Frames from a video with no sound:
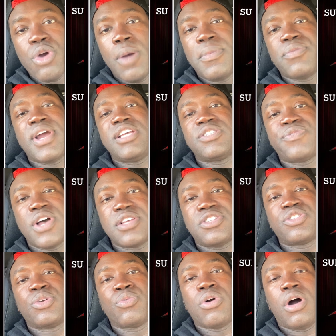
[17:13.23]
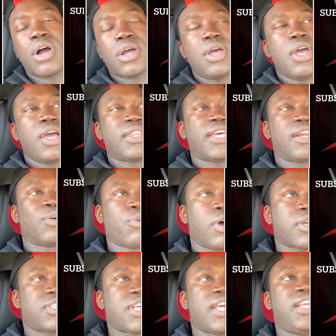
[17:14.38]
Roman Reigns versus The Rock. Now, The
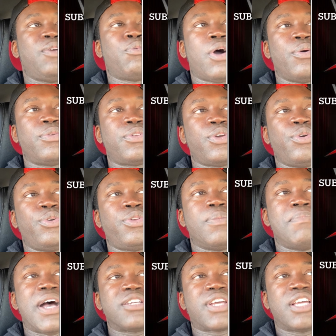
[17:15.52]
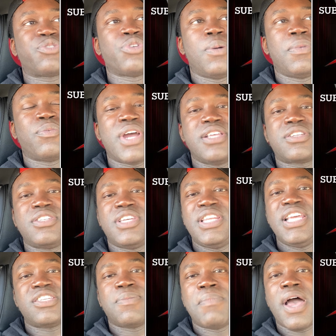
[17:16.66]
Rock said he won't do the match against Roman Reigns because he
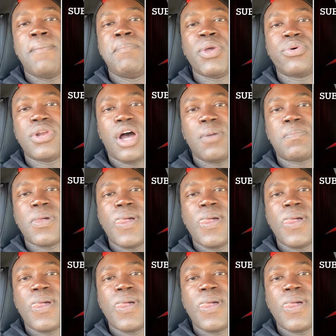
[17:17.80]
needs a better build-up.